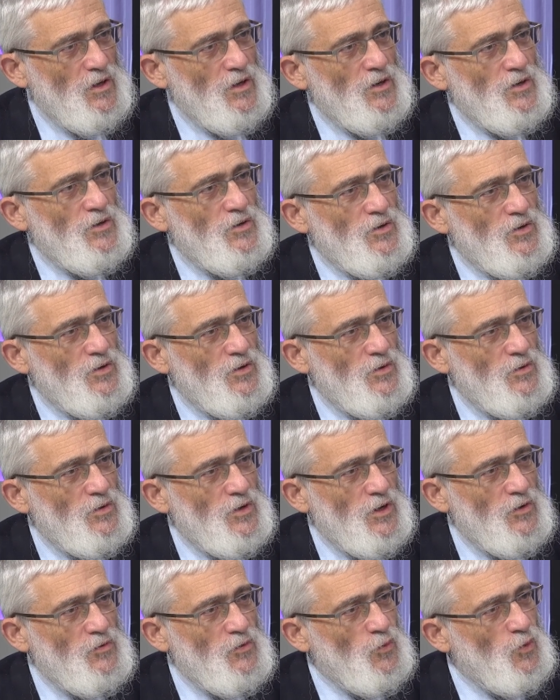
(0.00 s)
to
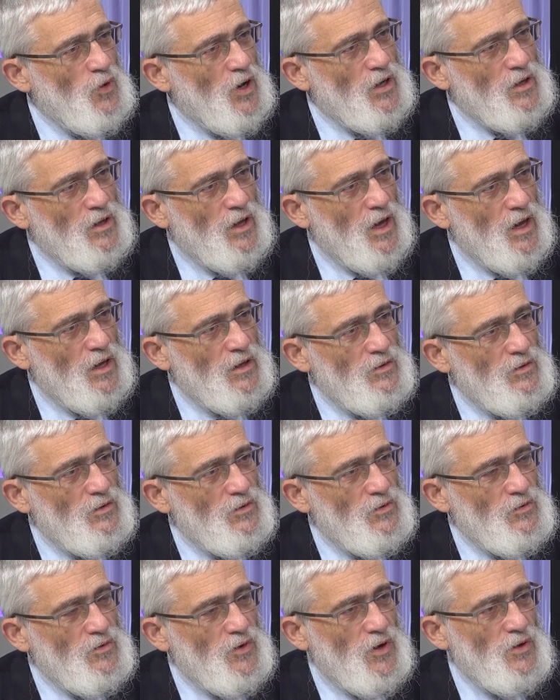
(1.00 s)
give away land
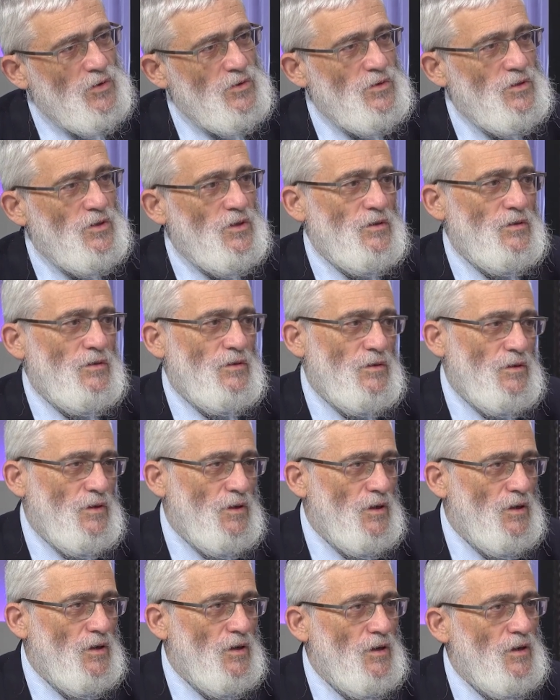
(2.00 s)
to those
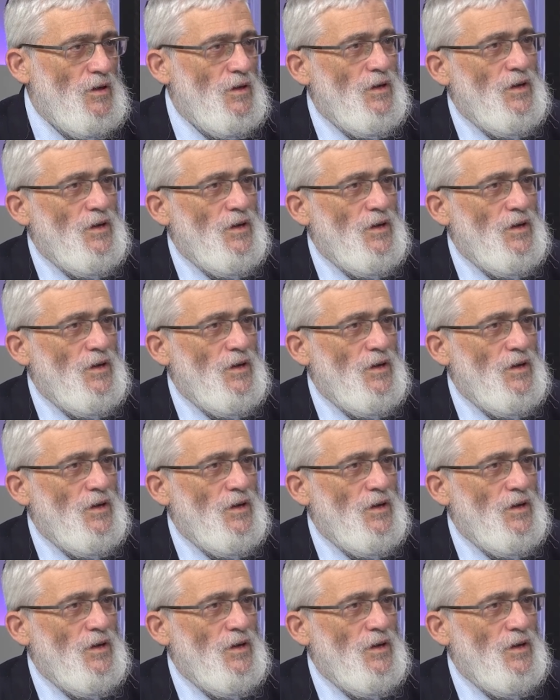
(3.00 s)
that